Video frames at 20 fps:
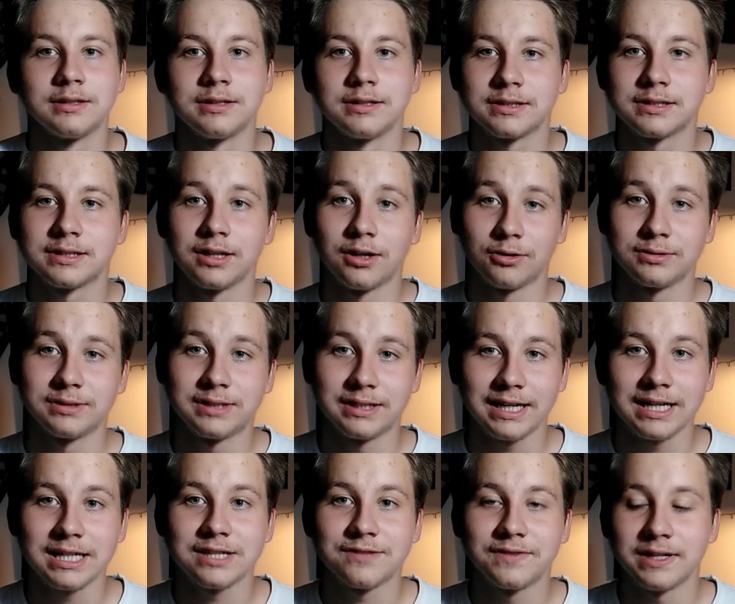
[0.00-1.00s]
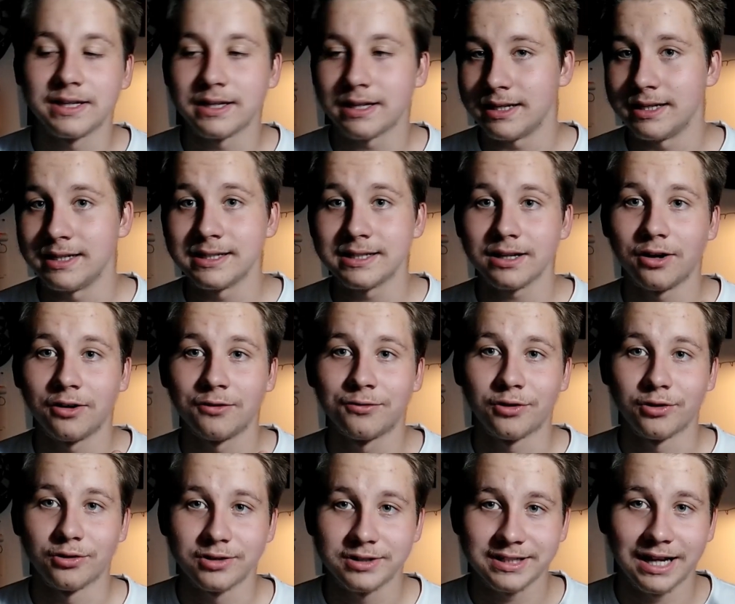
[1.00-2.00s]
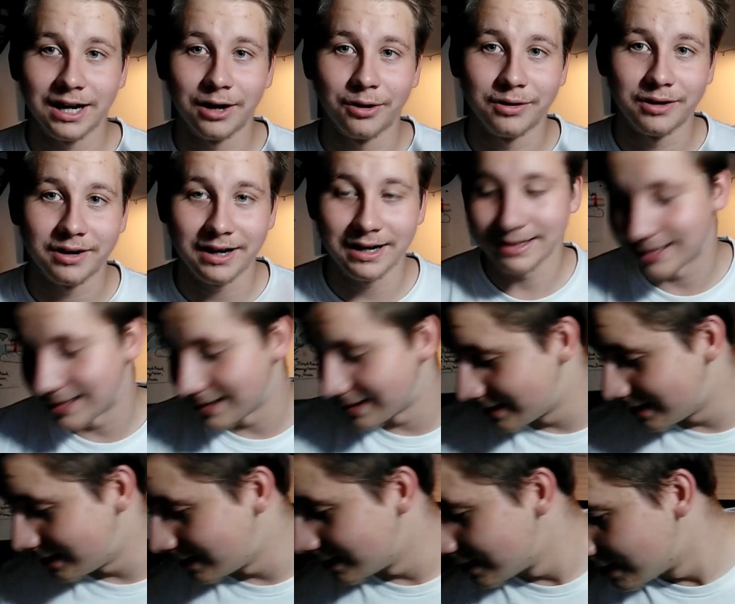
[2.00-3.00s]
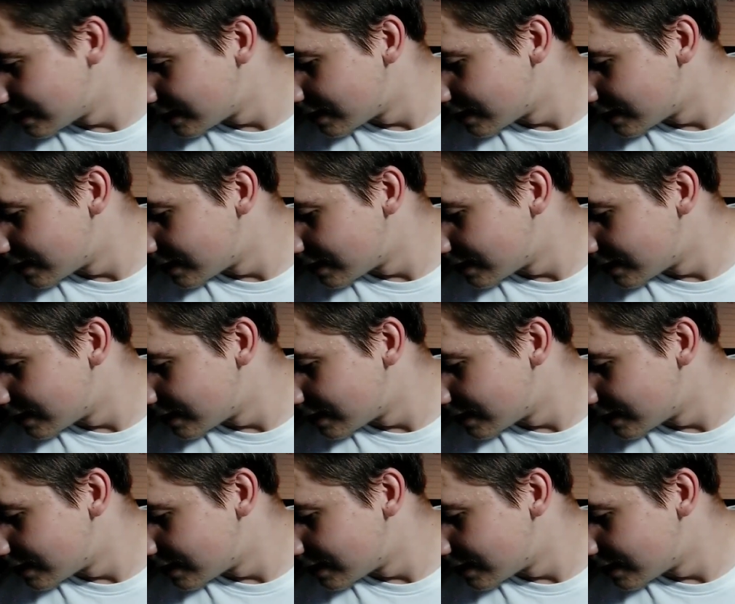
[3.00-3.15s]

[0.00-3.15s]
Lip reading: So the next thing is of course our SSD.